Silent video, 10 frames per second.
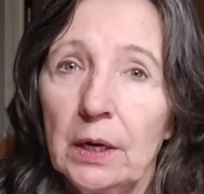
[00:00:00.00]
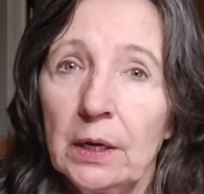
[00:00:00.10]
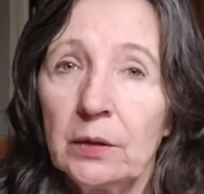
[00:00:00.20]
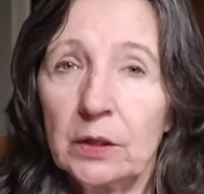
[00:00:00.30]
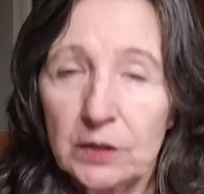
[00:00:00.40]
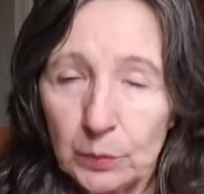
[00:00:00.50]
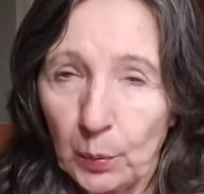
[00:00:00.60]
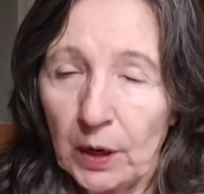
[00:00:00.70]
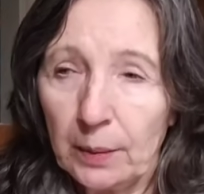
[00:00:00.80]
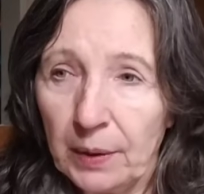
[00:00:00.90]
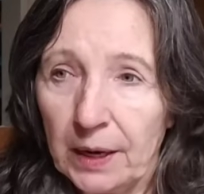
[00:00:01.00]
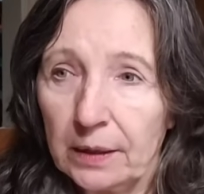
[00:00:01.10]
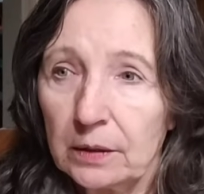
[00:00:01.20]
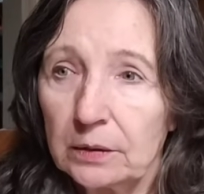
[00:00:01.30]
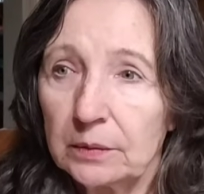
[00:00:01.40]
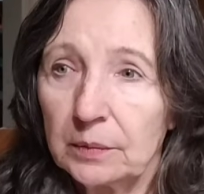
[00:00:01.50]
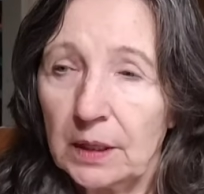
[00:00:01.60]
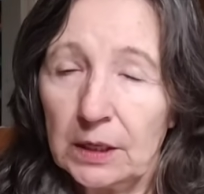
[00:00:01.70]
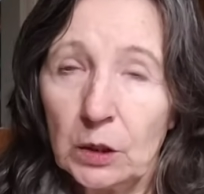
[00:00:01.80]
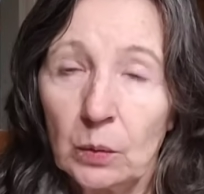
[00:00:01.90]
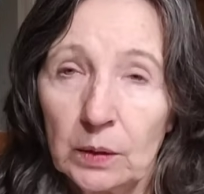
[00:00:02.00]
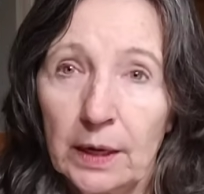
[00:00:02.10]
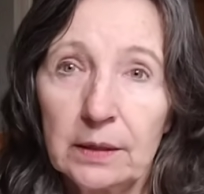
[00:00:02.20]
in the spray bottle. They don't